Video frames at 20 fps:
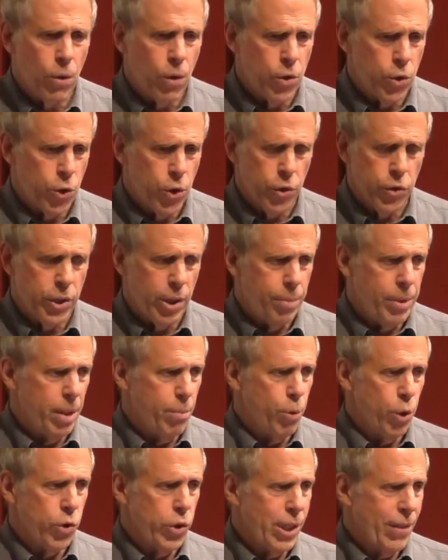or George W.
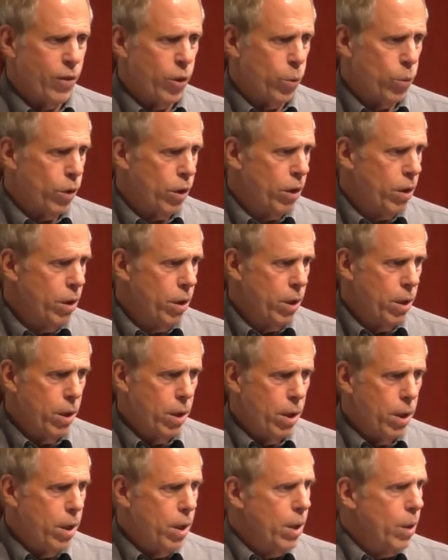Bush ever were.
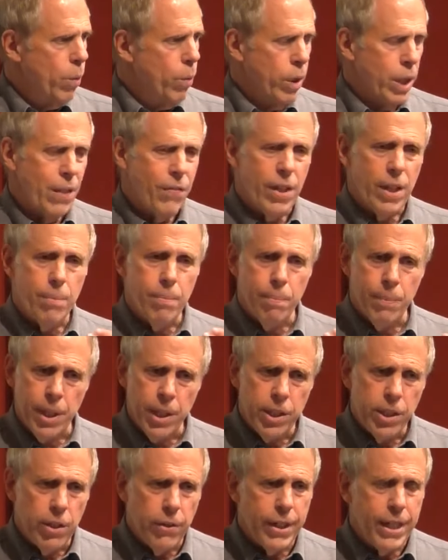We're giving
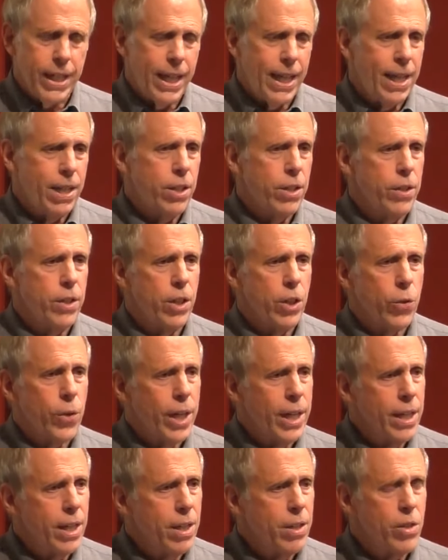military aid to the
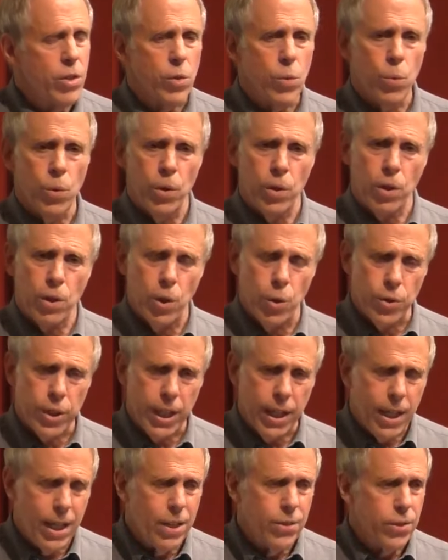Ukrainians. We're
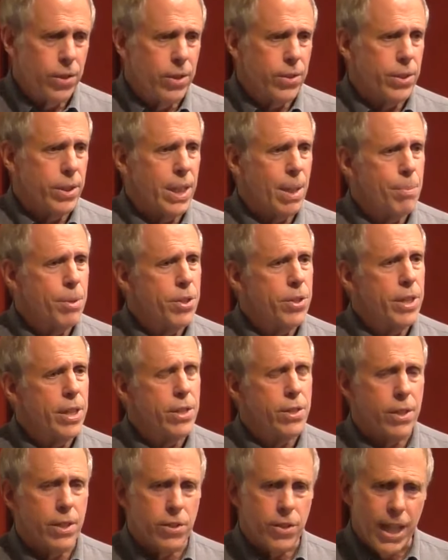closing consulates and
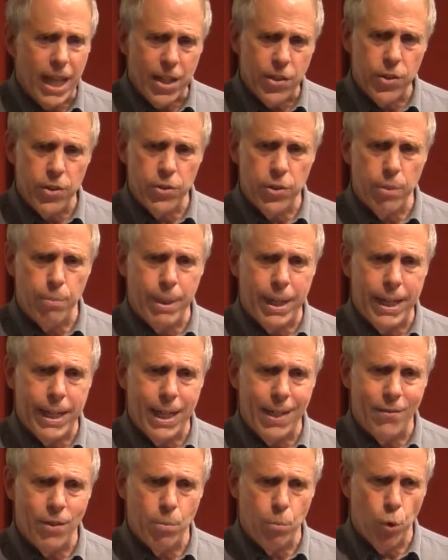embassies. The sanctions are
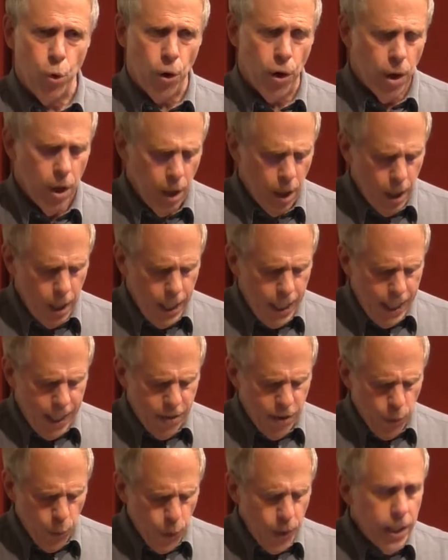biting ever more.
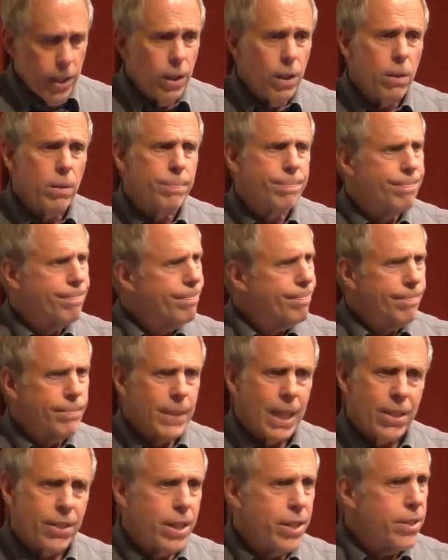It's a real,
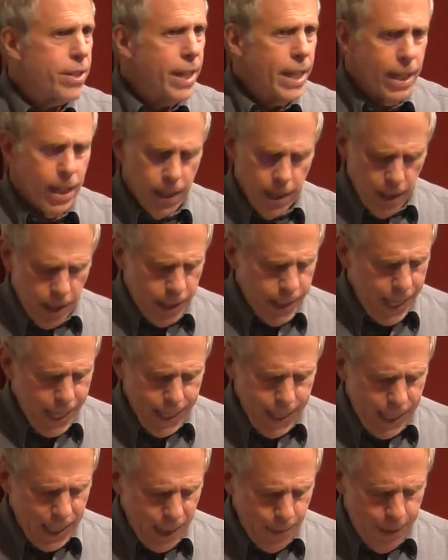as I say, a
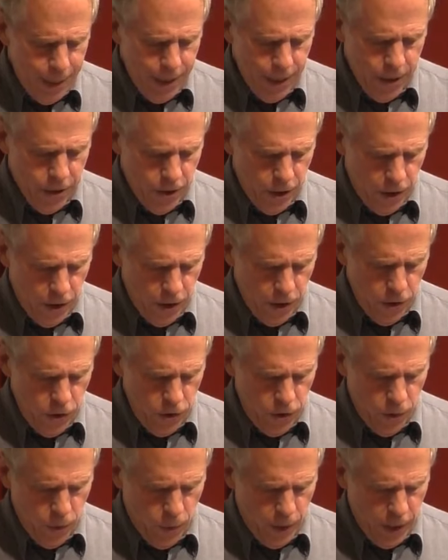dichotomy that's hard
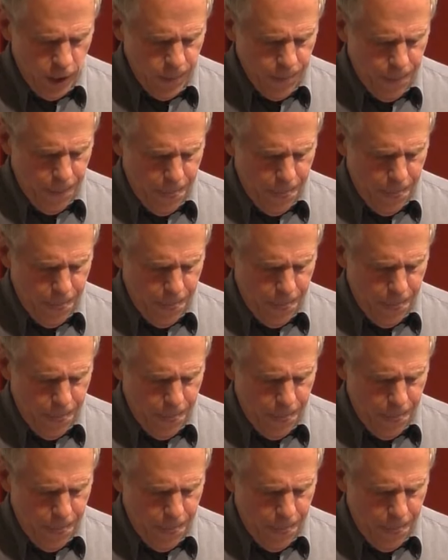to